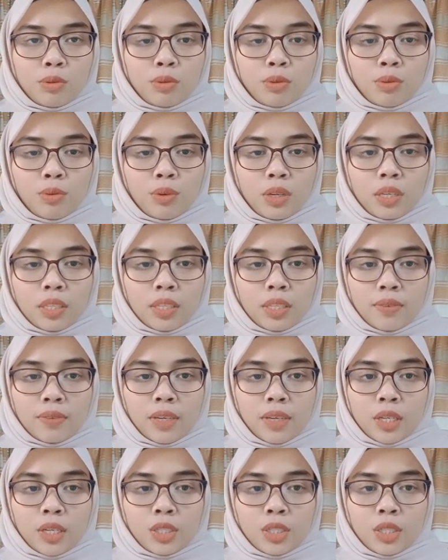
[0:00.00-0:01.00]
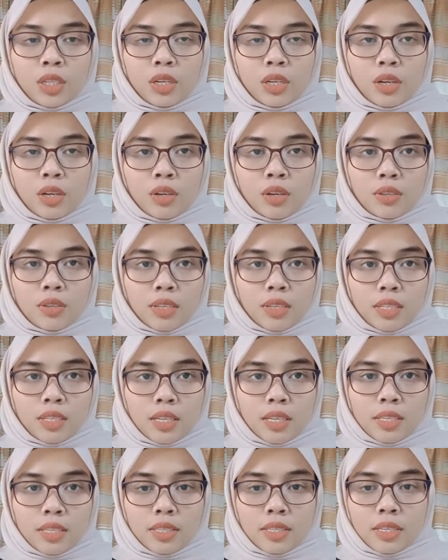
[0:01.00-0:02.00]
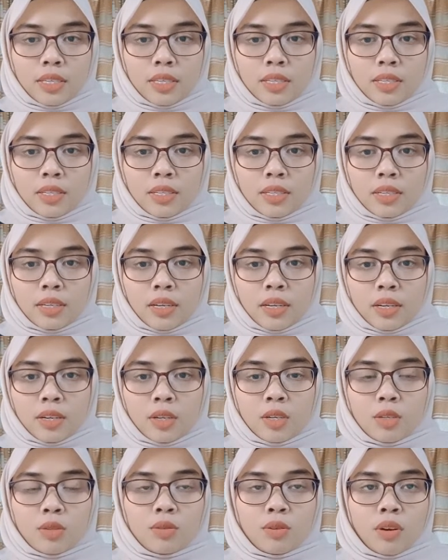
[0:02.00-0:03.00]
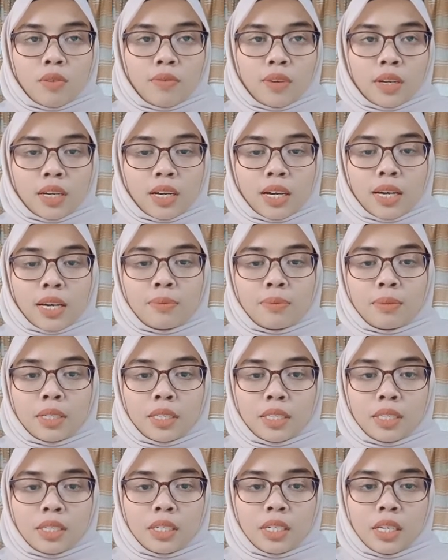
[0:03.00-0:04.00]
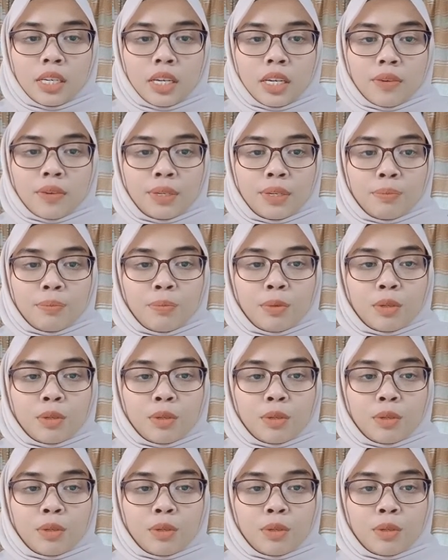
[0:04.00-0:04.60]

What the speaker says: 2 intervention or suggested scenarios to overcome the delay of the